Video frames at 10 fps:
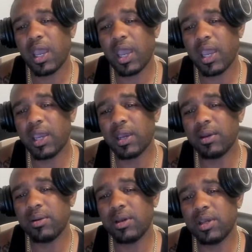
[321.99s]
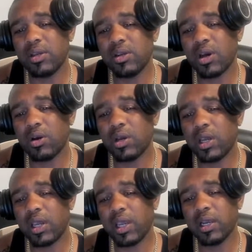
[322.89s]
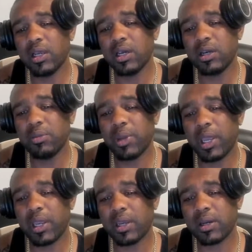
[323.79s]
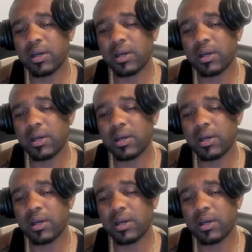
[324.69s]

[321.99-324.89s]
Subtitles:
and and love to make